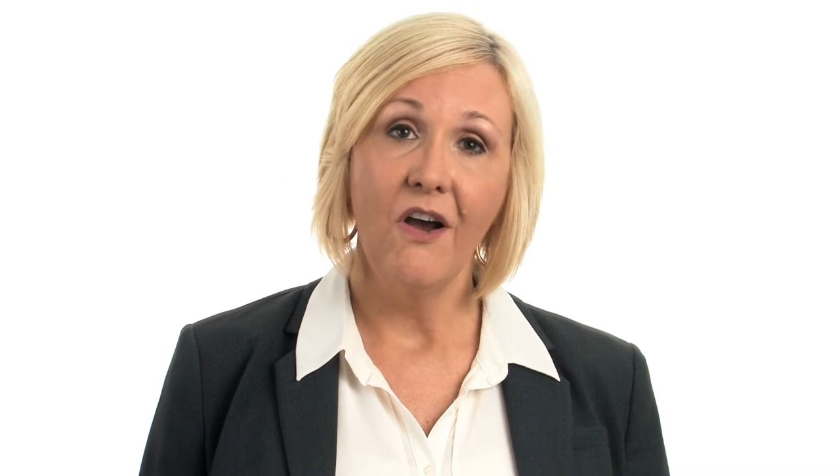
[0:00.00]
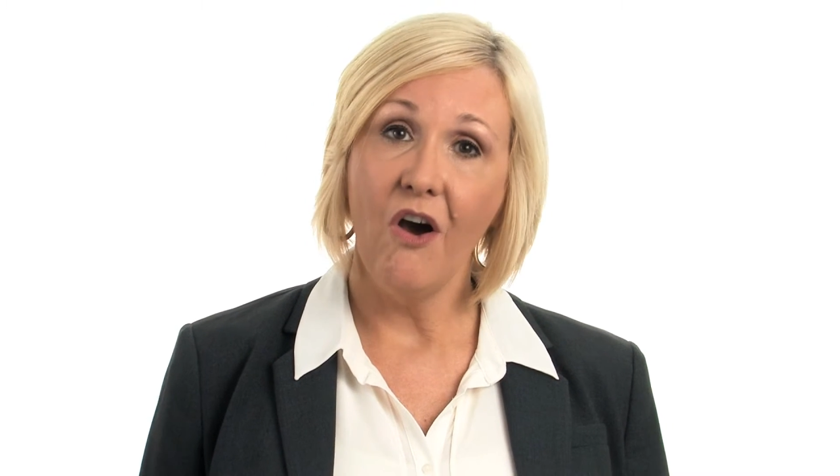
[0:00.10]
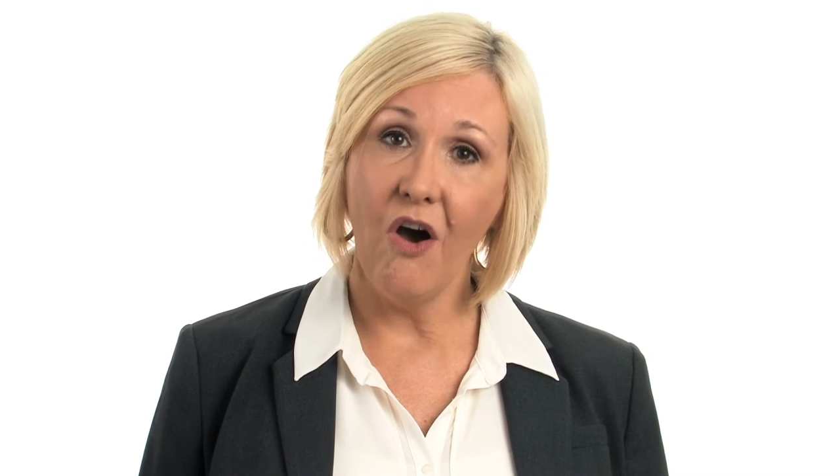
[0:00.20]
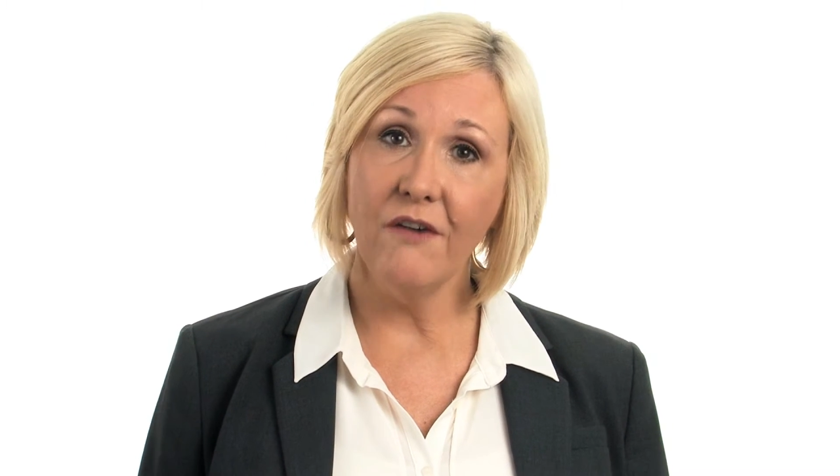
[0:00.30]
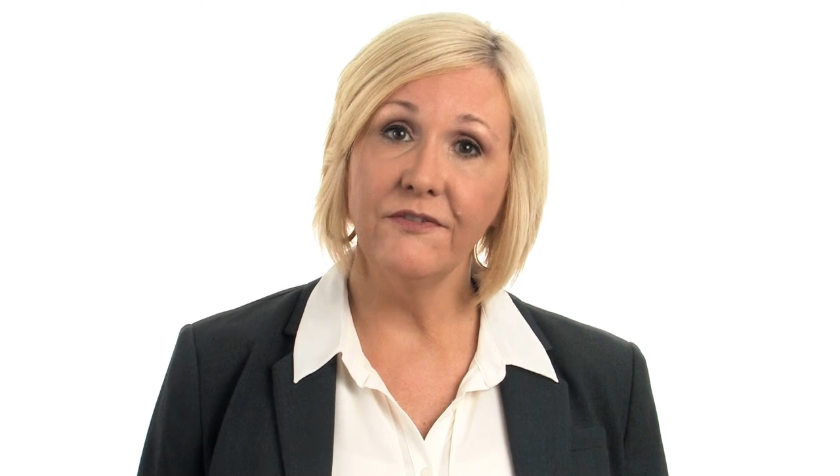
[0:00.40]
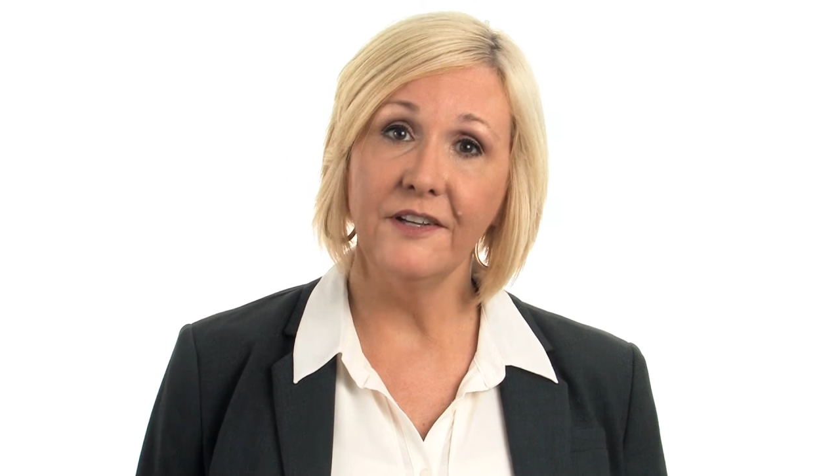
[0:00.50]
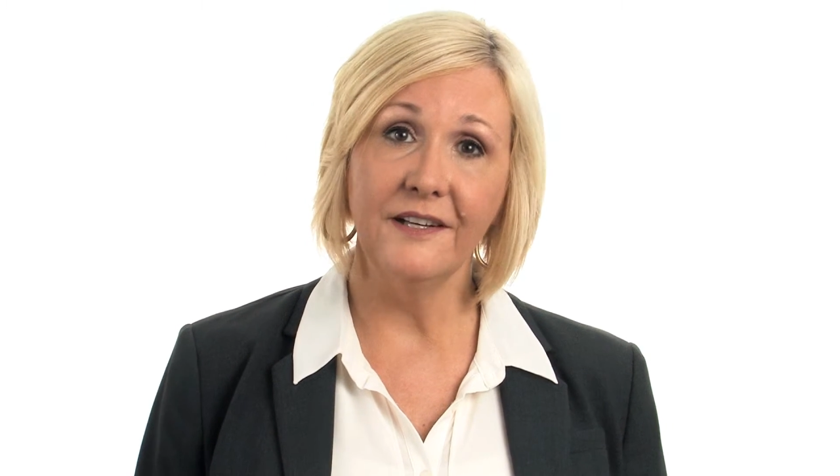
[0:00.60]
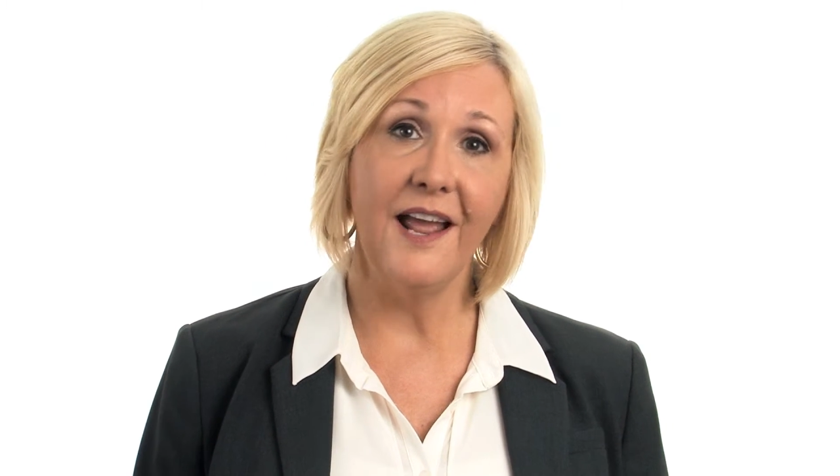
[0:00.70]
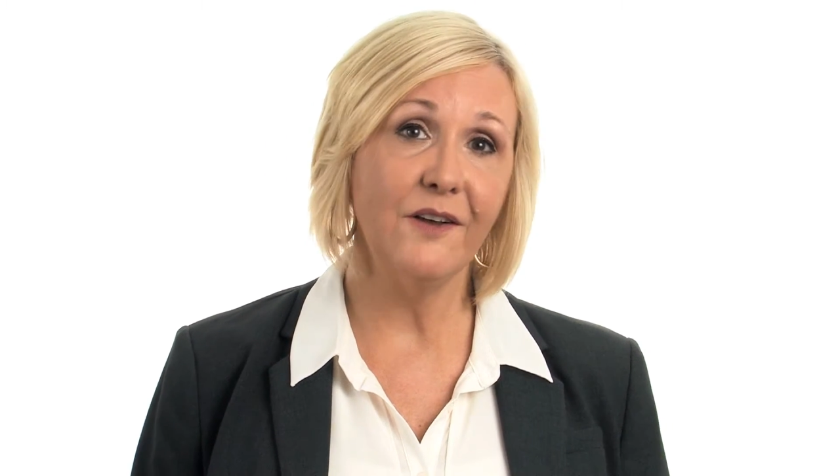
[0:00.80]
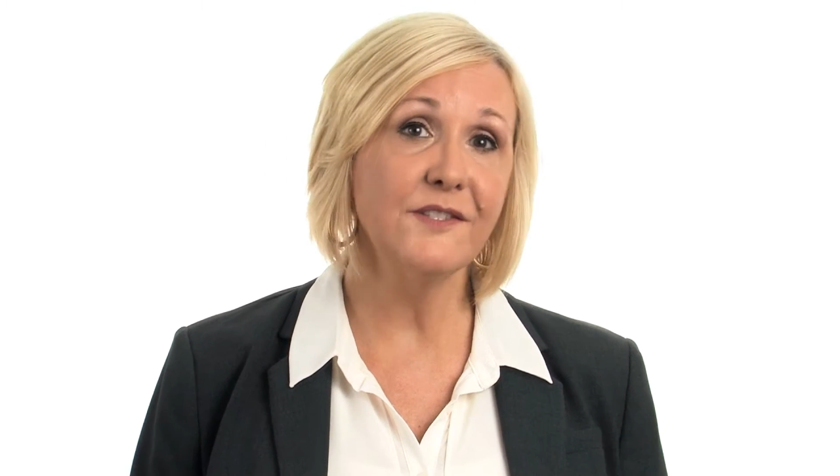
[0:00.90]

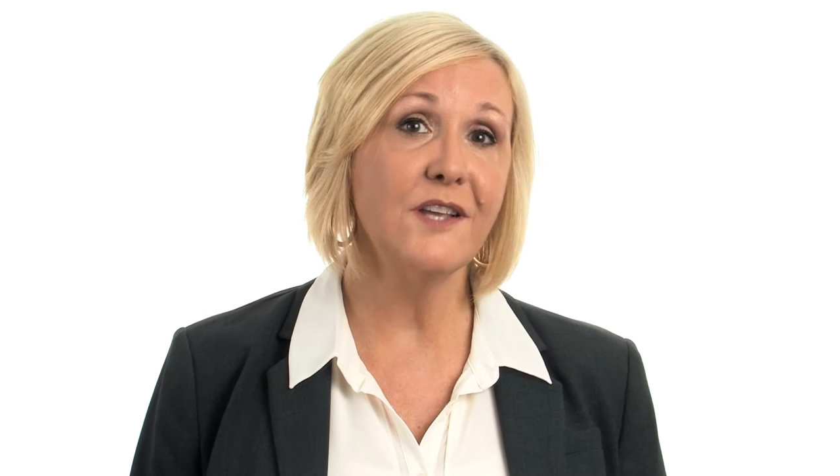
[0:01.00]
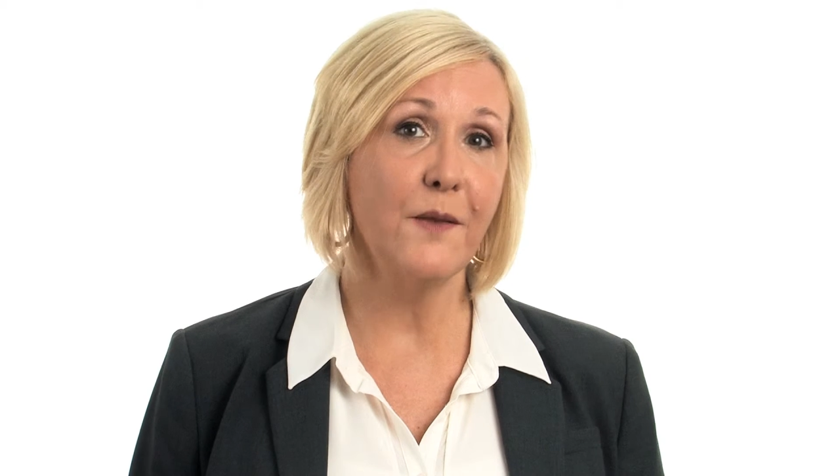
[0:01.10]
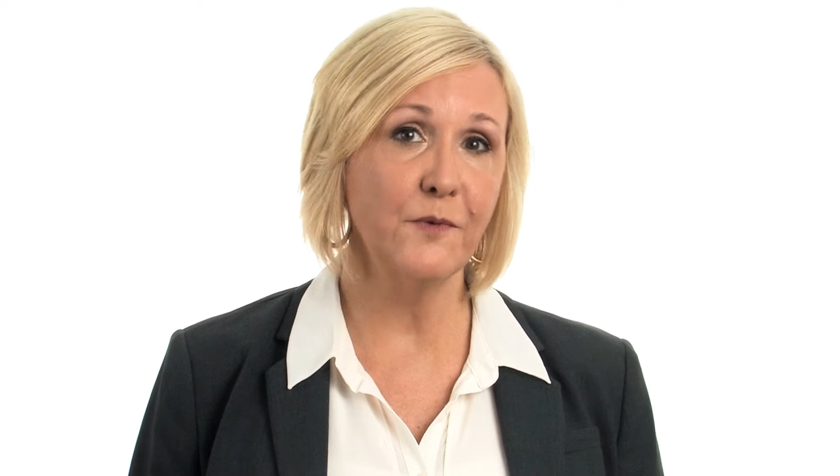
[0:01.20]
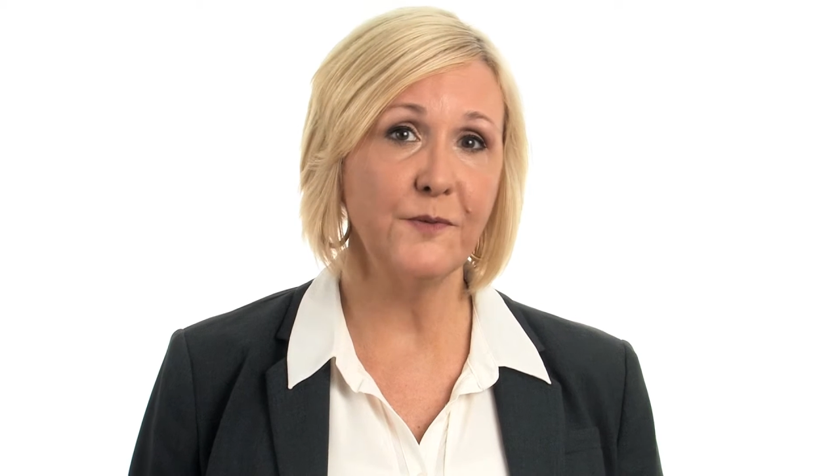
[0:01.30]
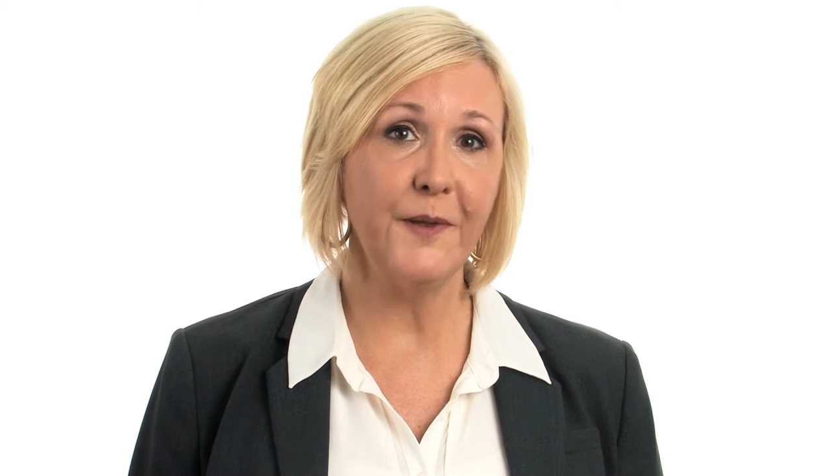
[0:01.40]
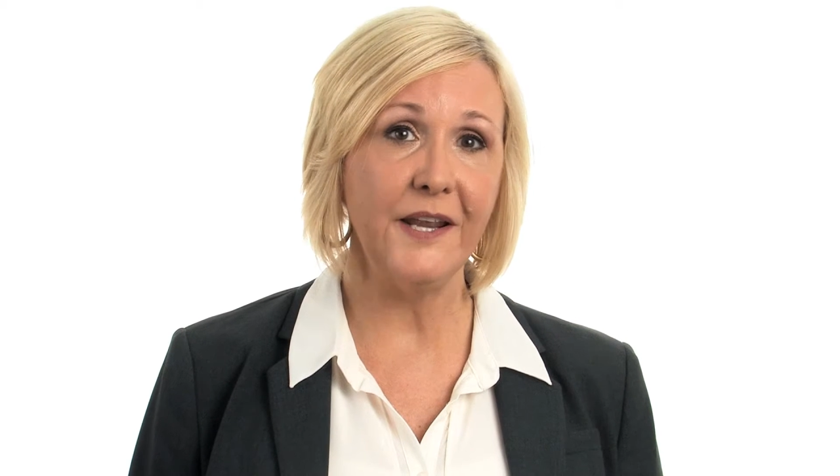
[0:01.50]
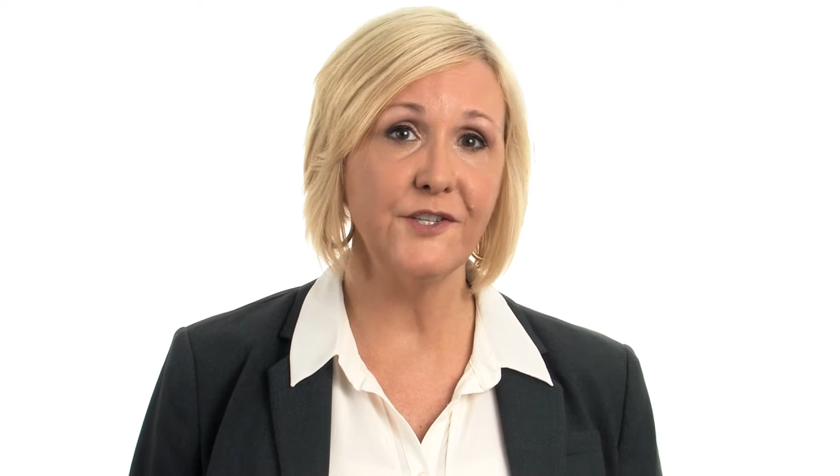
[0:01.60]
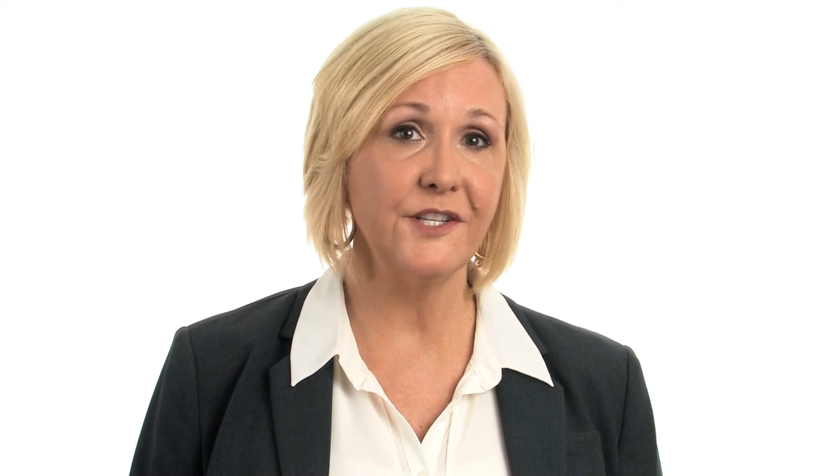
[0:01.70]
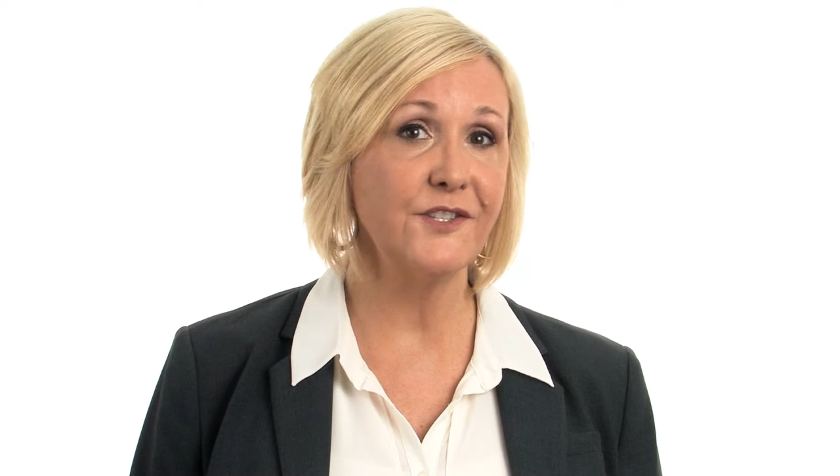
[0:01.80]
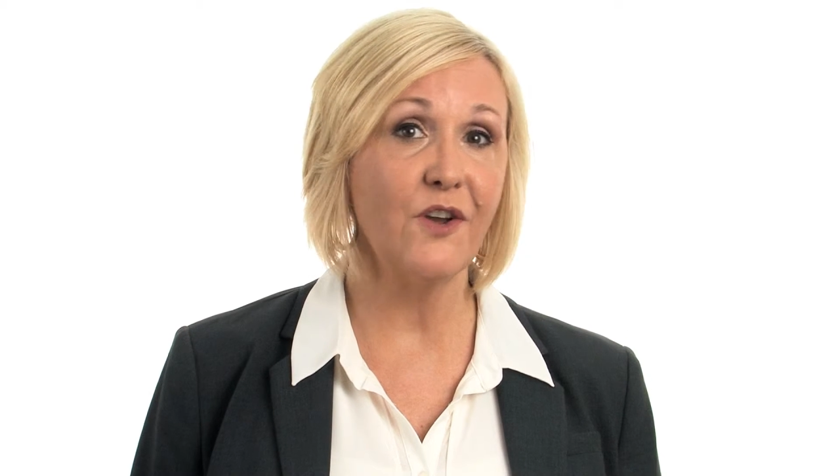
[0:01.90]
Often, Alzheimer's
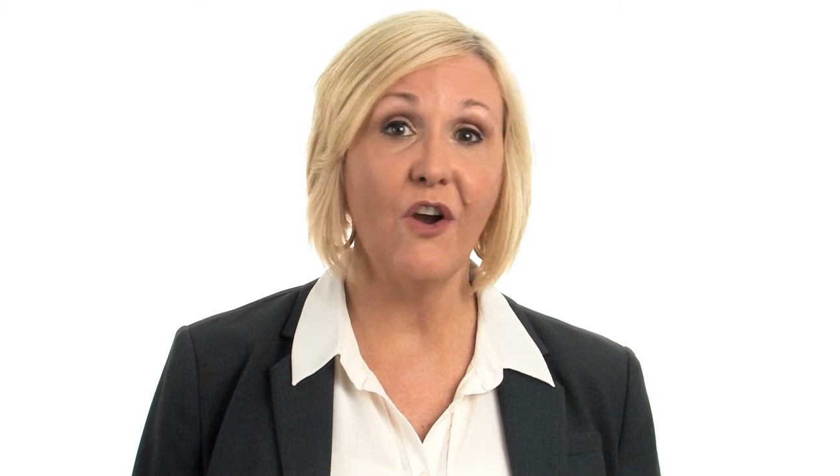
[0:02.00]
patients